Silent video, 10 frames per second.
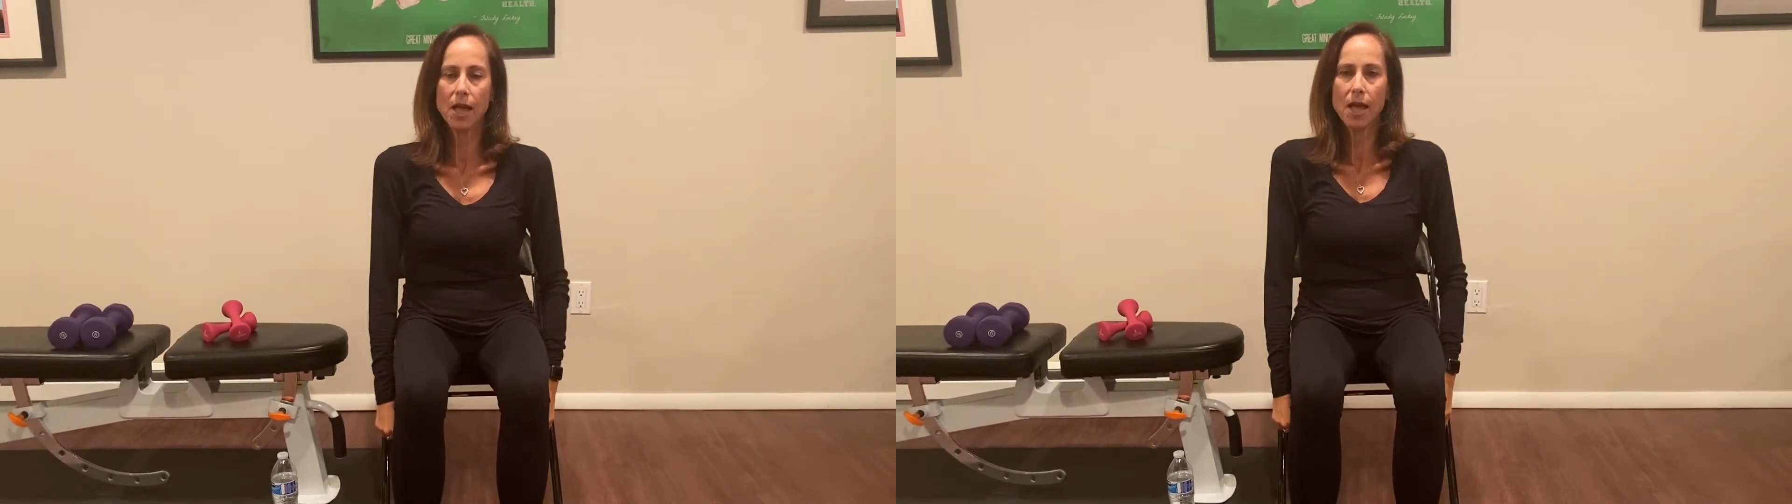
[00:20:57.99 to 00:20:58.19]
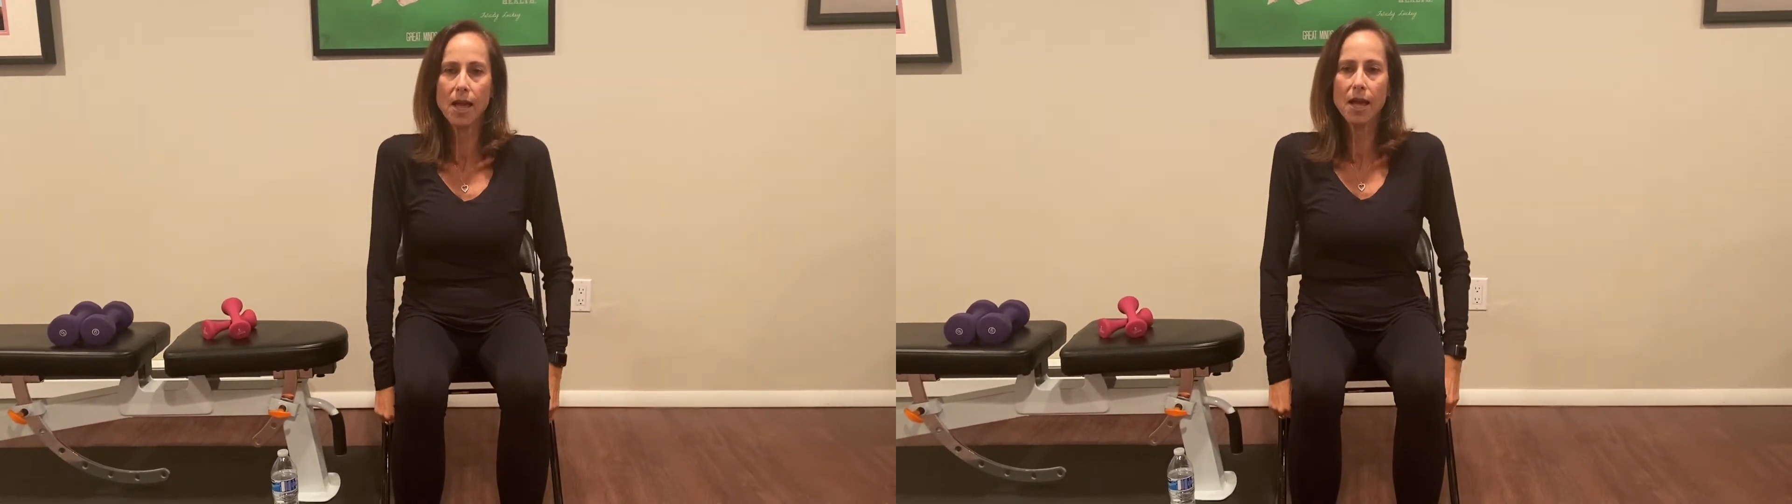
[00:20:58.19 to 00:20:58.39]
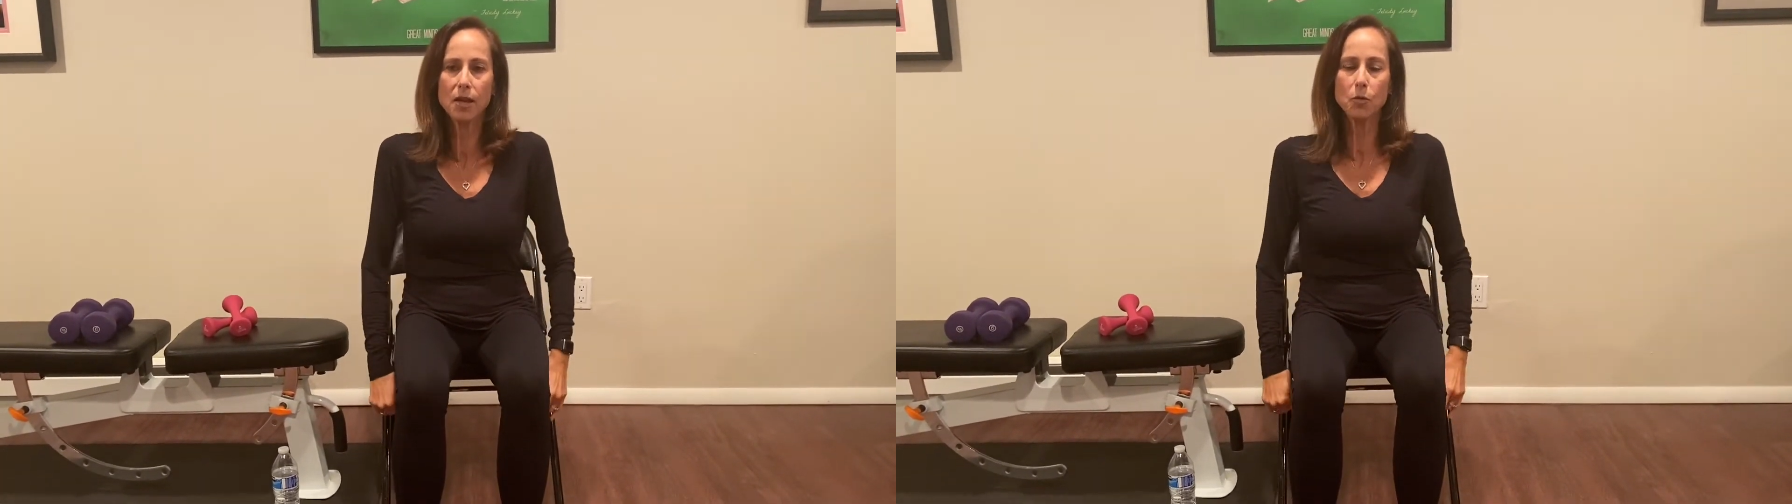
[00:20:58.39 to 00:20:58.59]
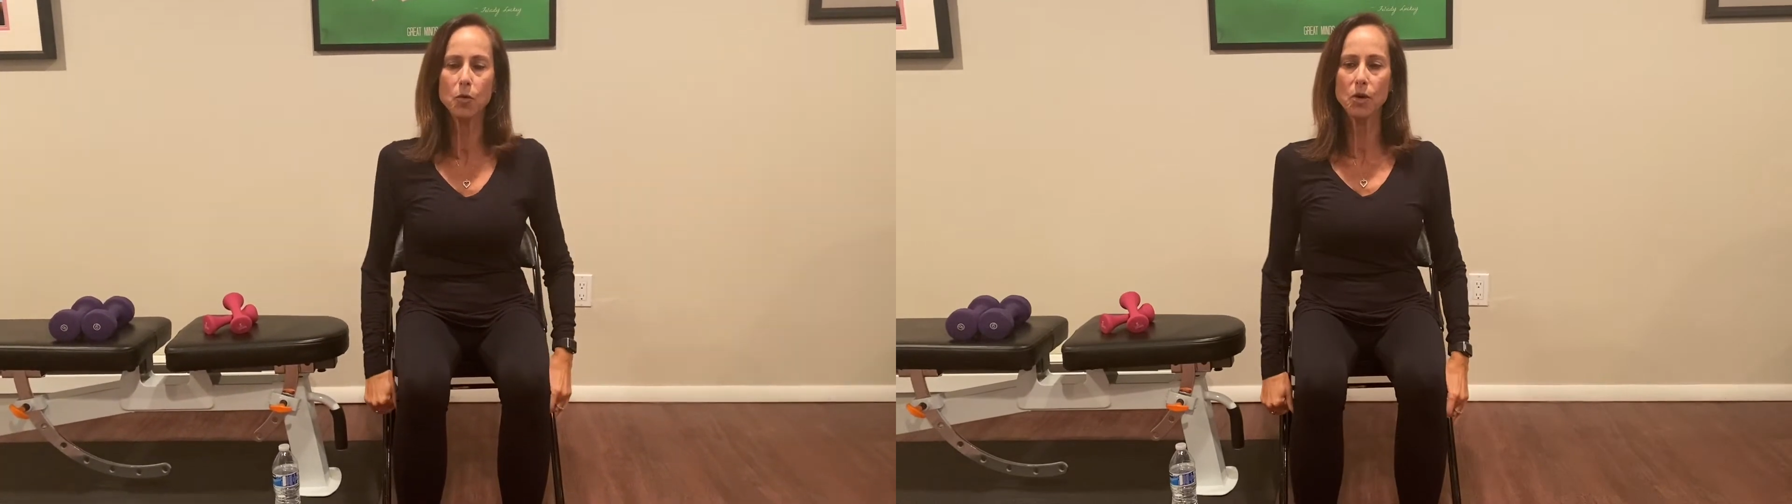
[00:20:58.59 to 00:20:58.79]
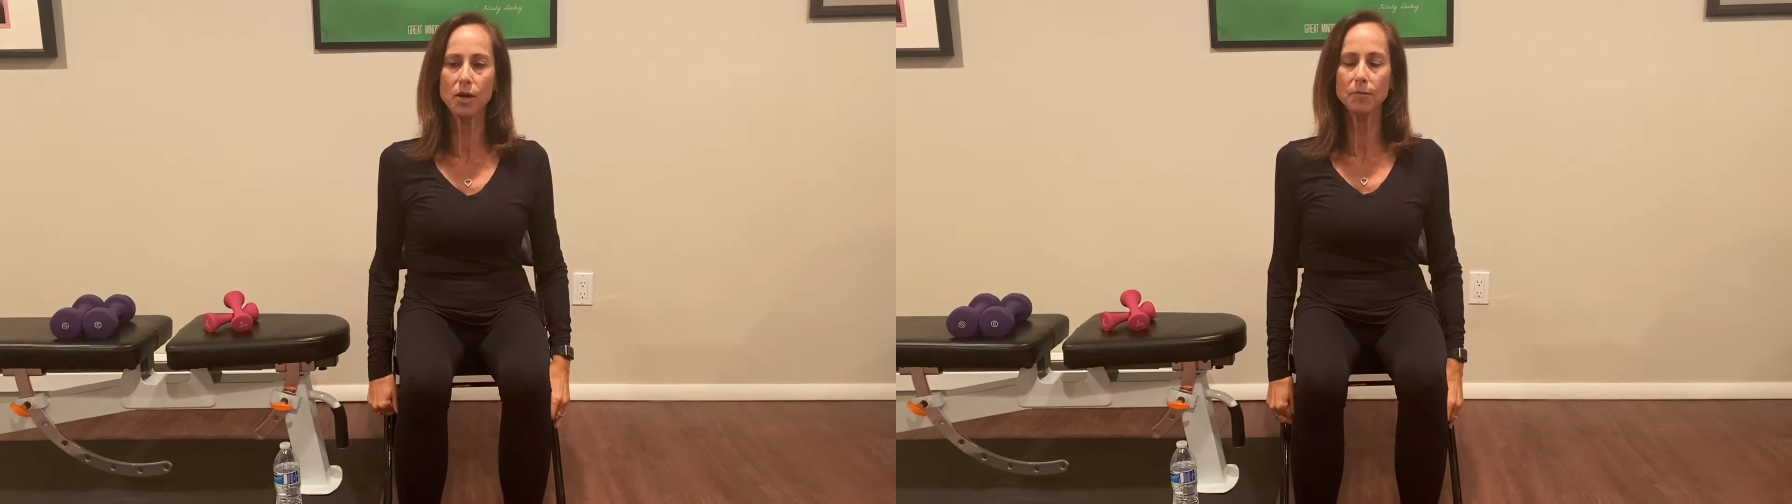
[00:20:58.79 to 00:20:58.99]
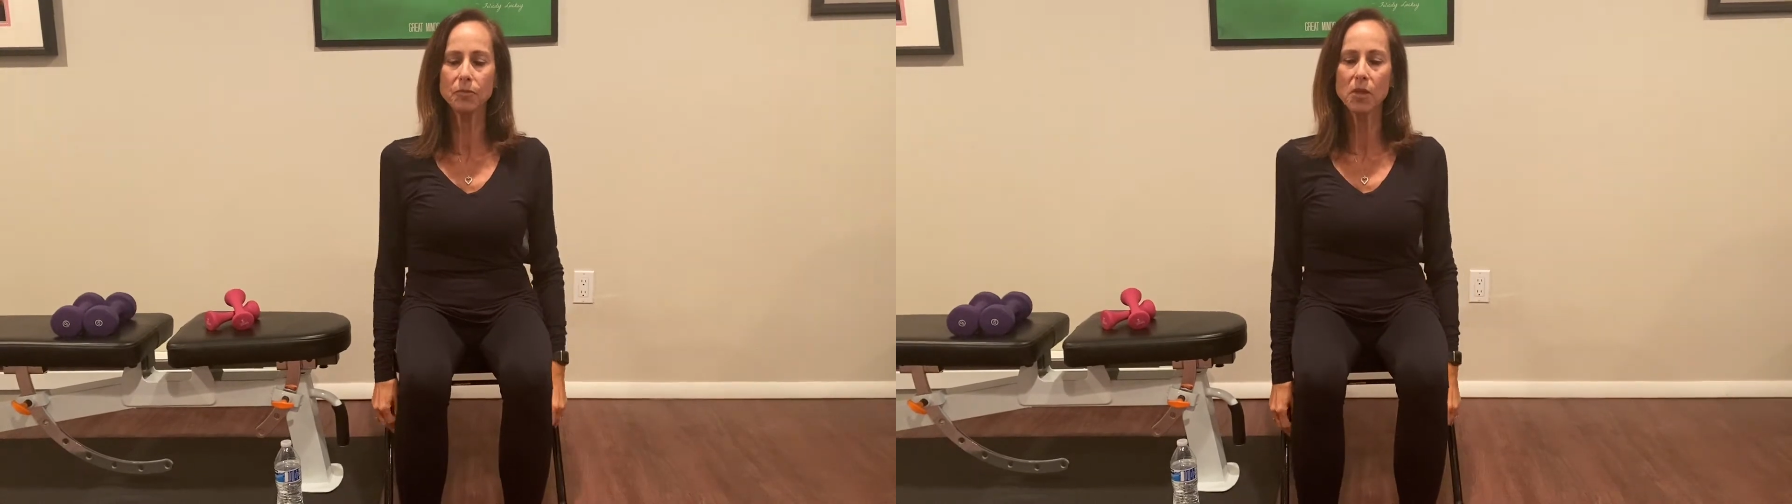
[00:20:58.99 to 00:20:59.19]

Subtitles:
and 1.